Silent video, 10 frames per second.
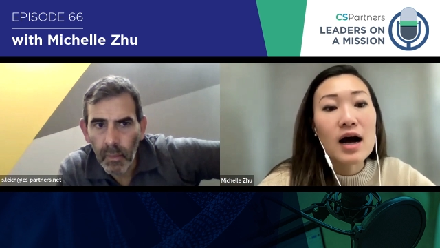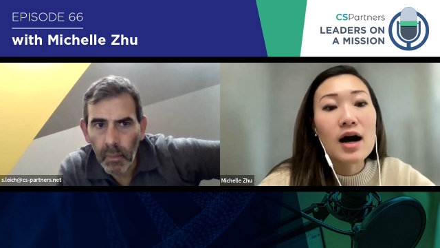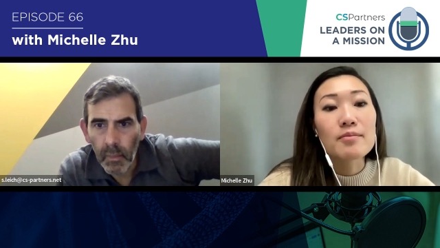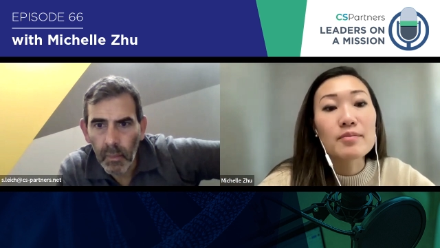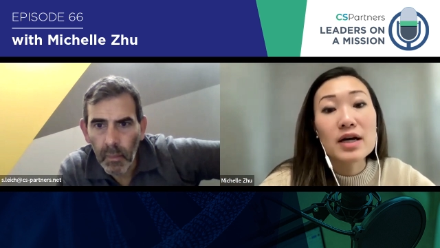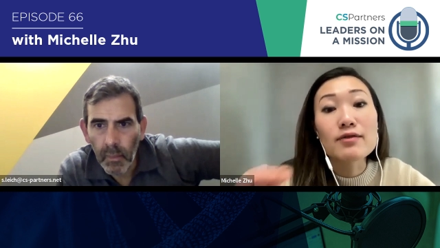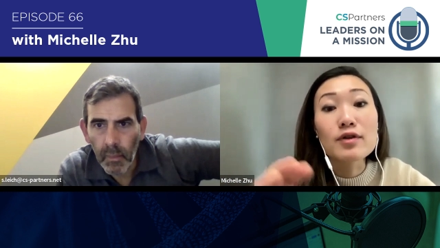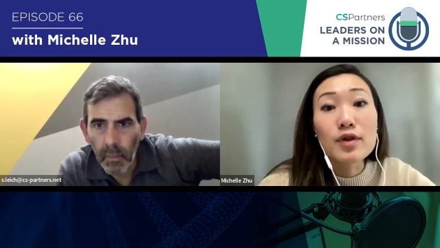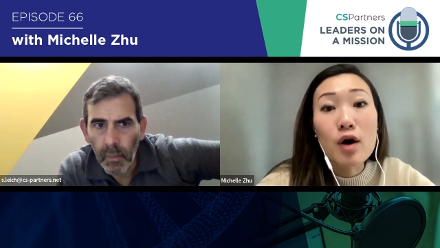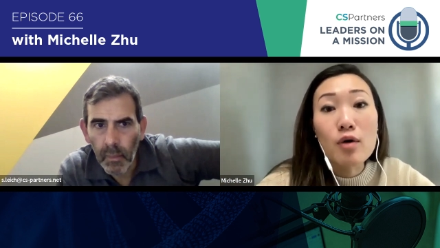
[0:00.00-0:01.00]
Speaker 1: um, kind of
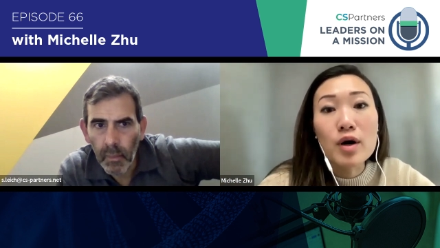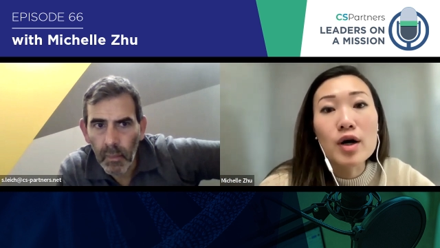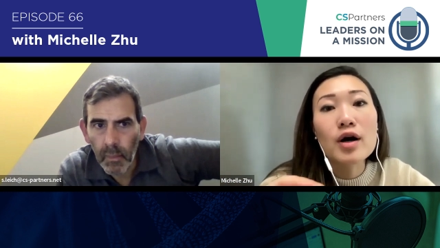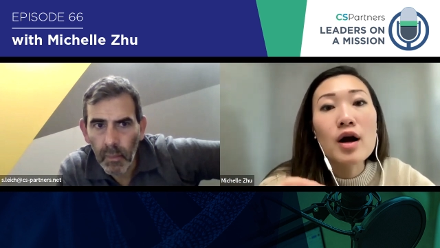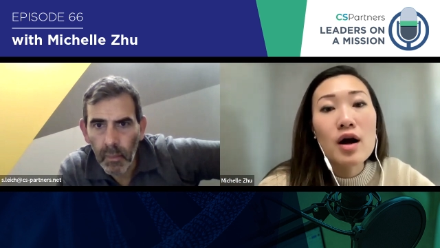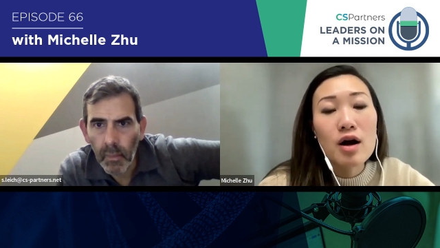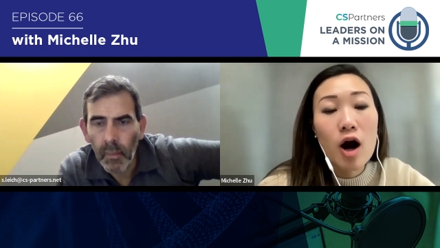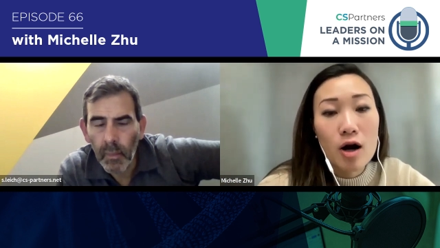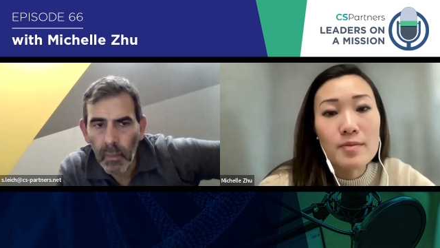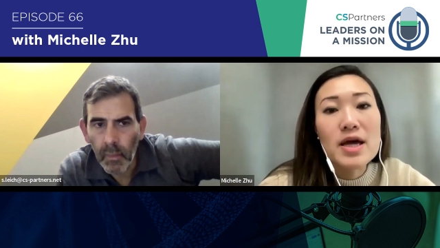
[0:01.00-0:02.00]
lower
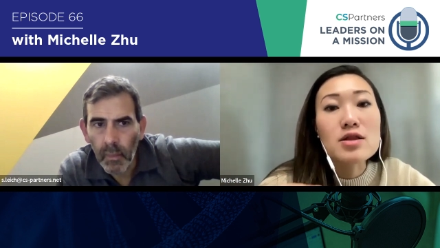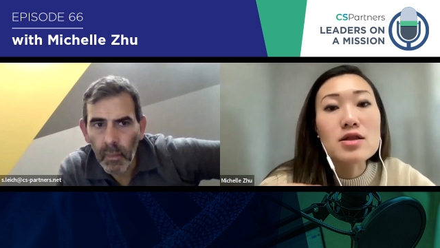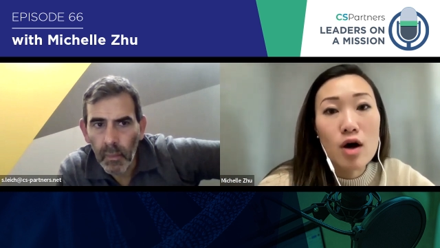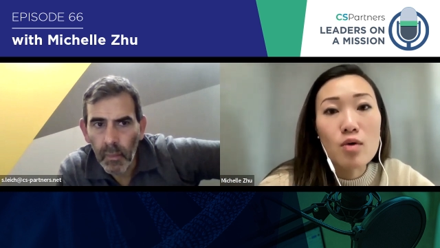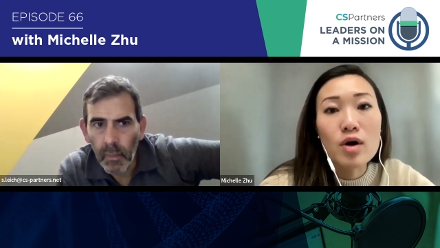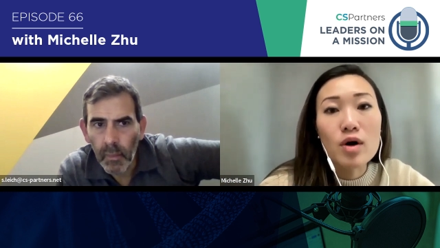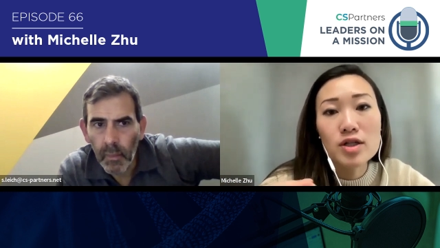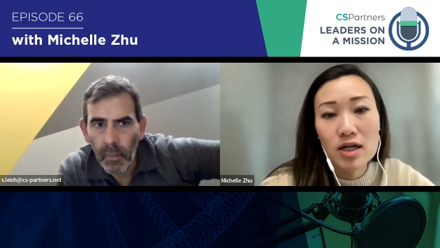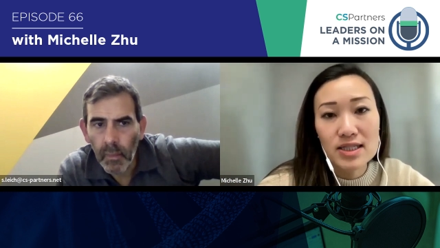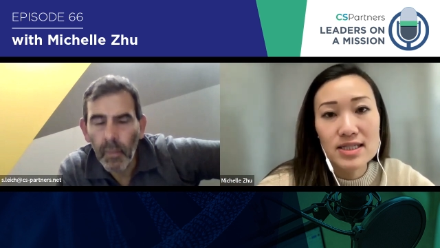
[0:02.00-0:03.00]
carbon,
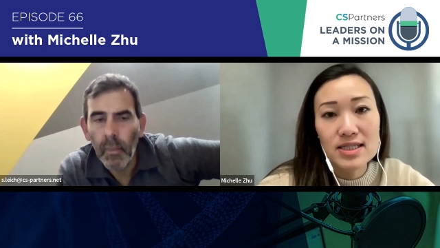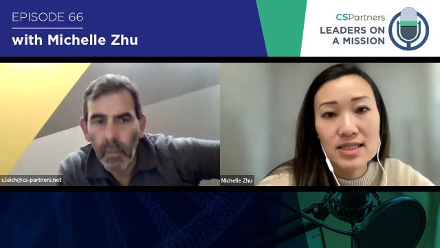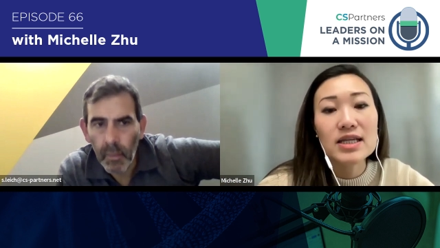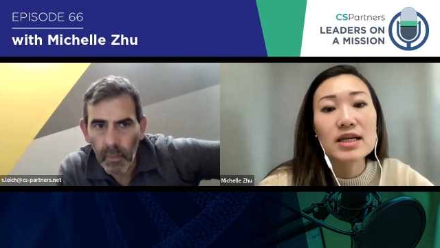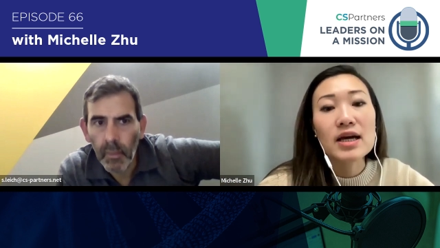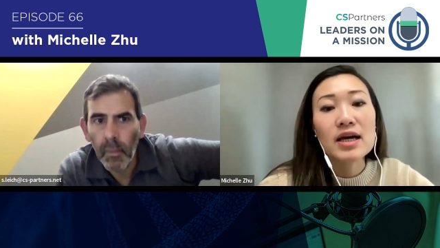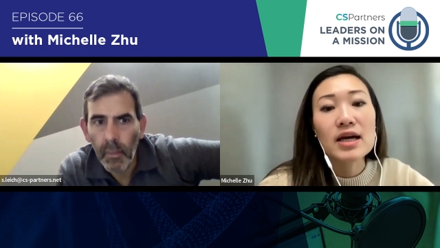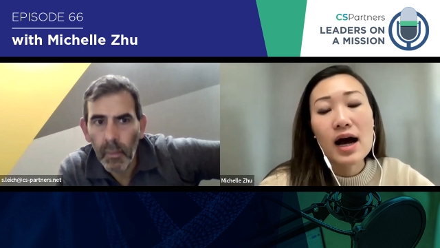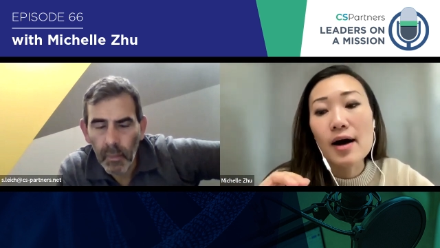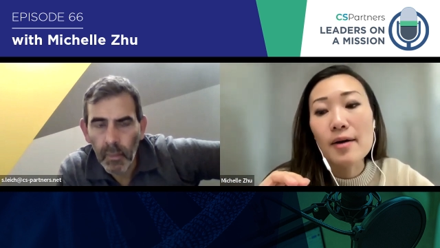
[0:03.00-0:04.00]
lower toxicity
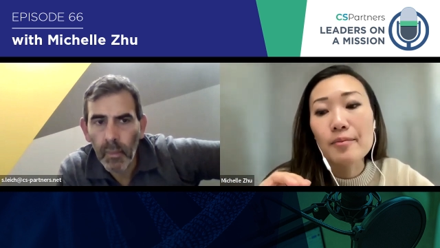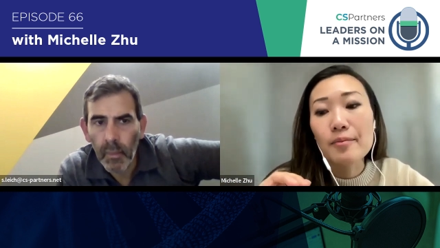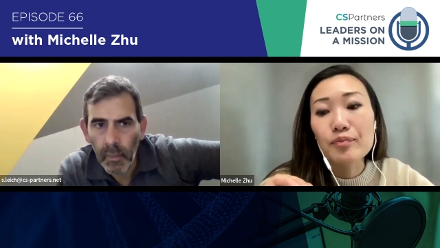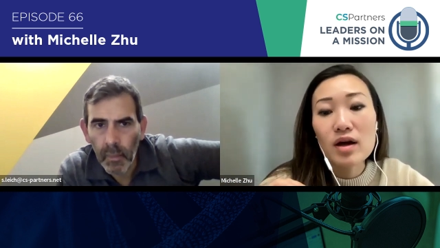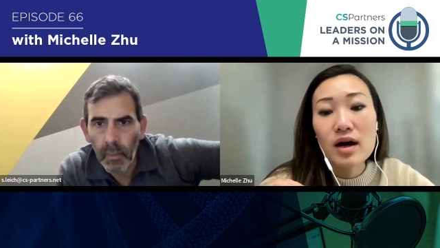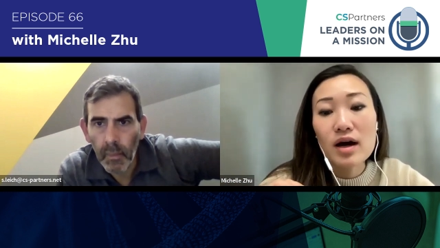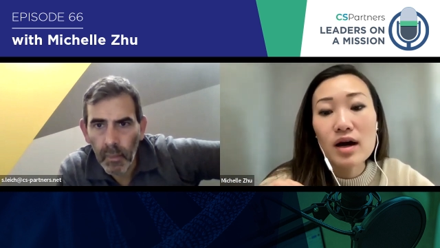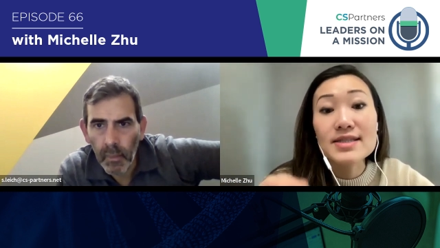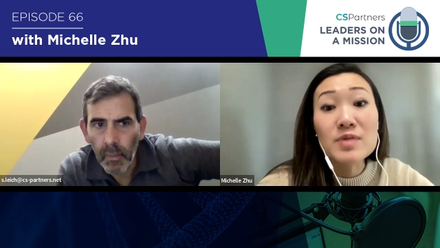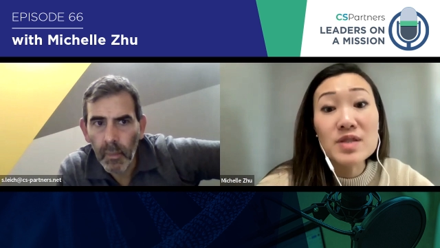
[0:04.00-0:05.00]
um,
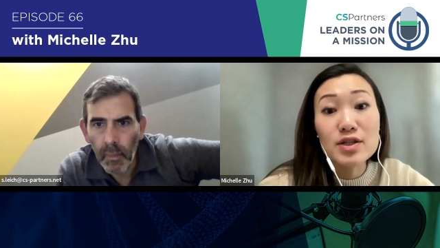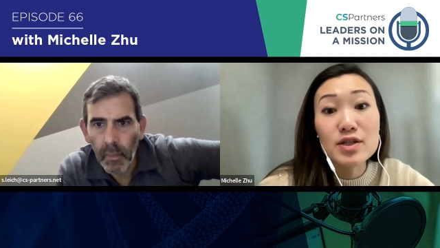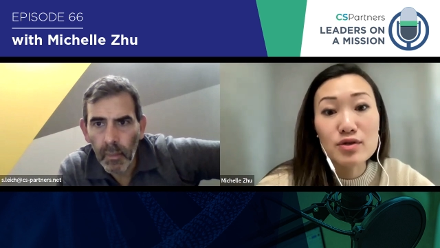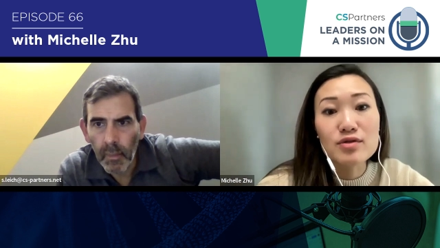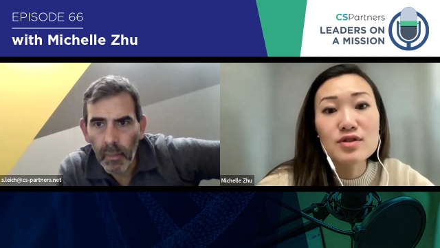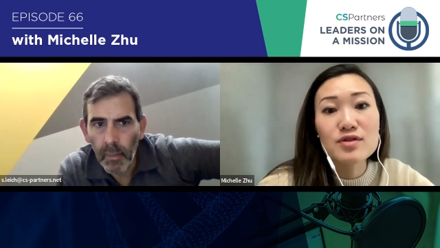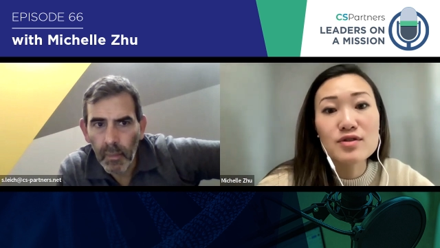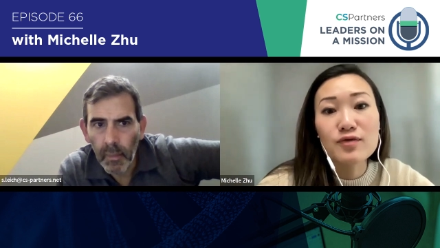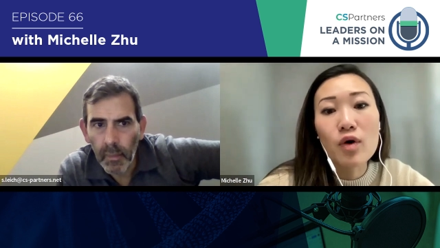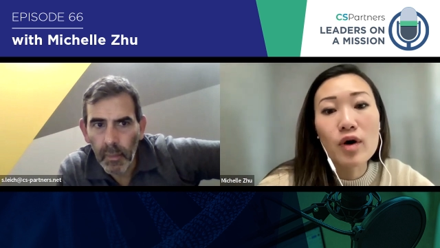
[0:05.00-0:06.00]
uh, substitutes
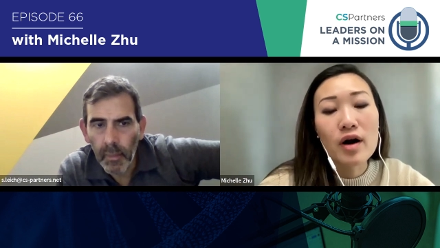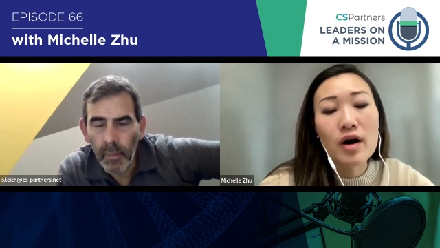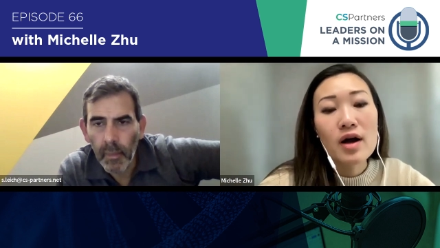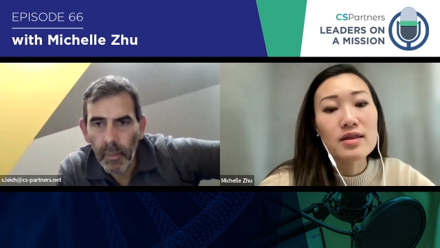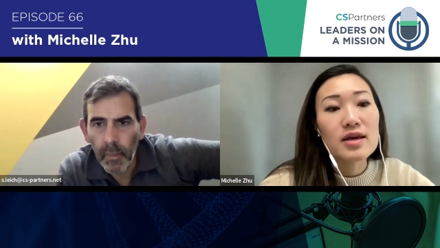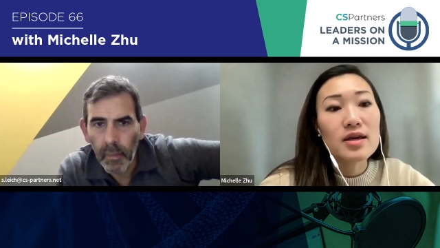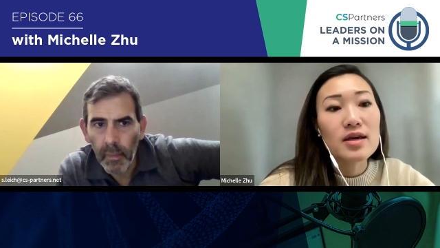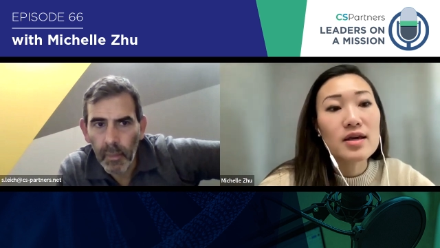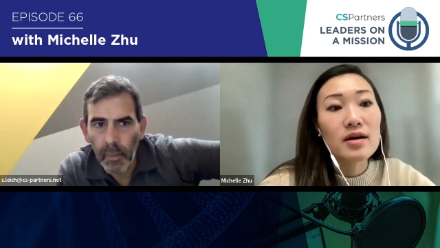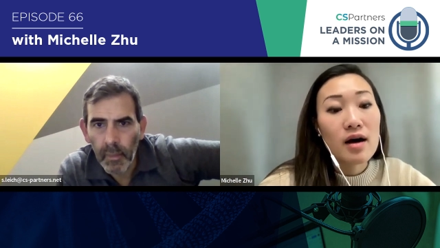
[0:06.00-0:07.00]
for
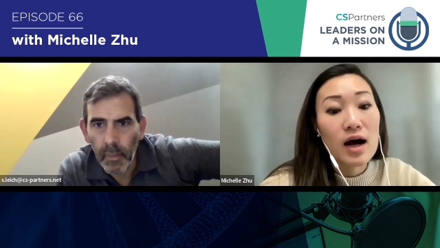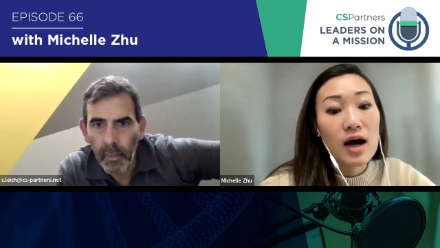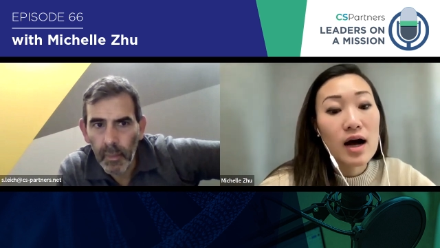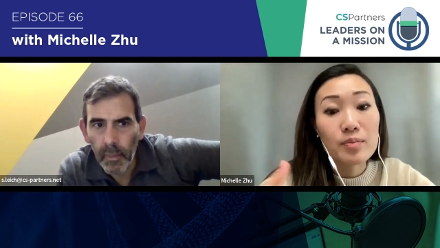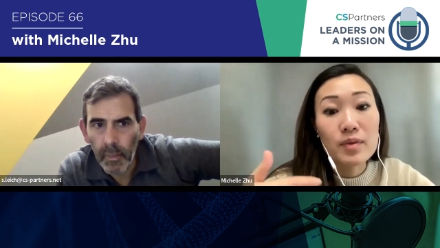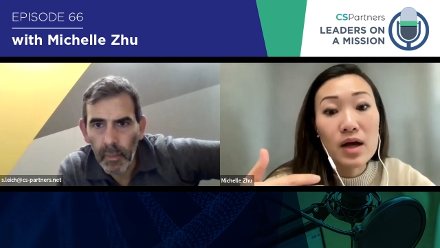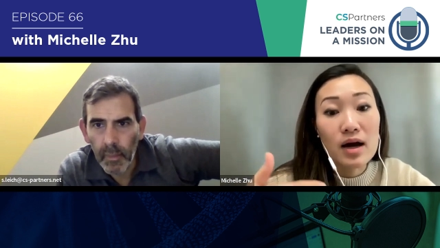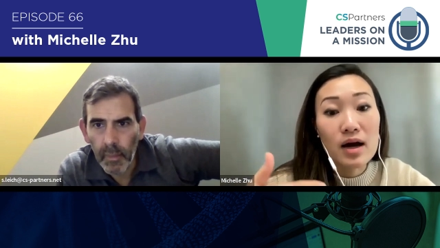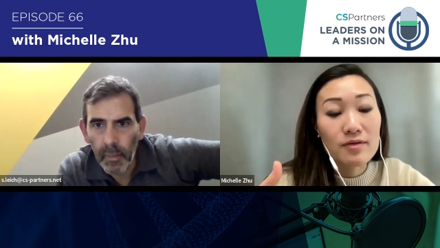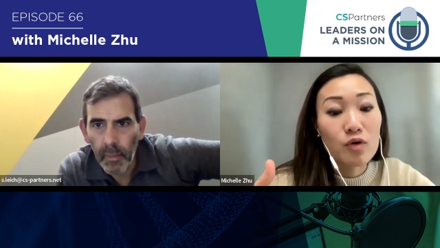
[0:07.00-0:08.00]
the uh,
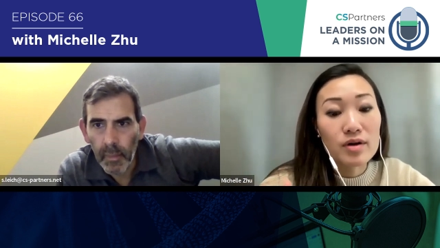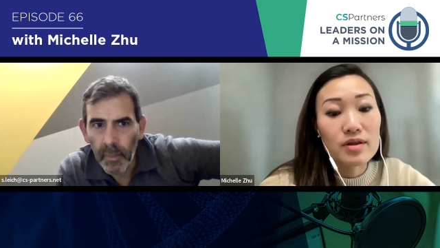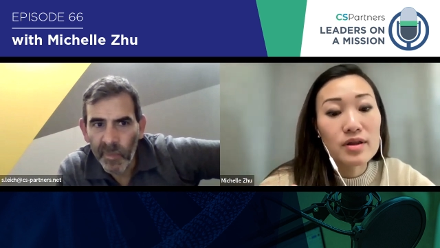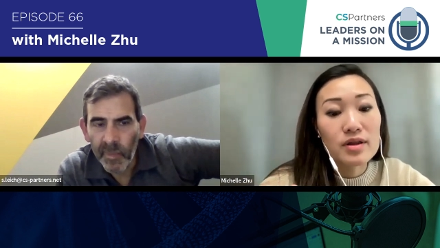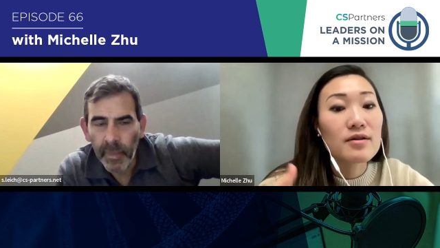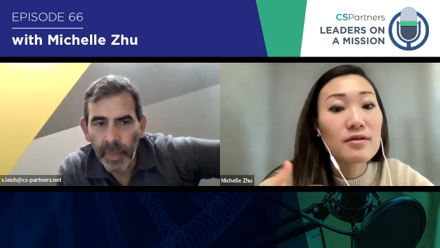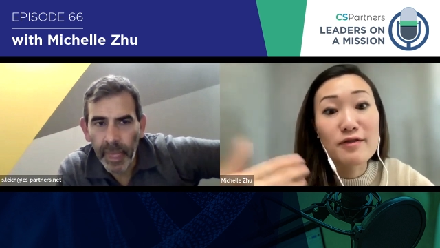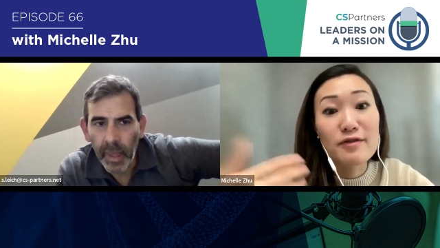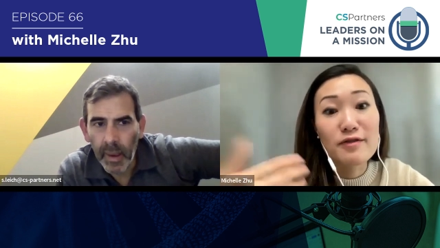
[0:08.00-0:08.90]
uh for the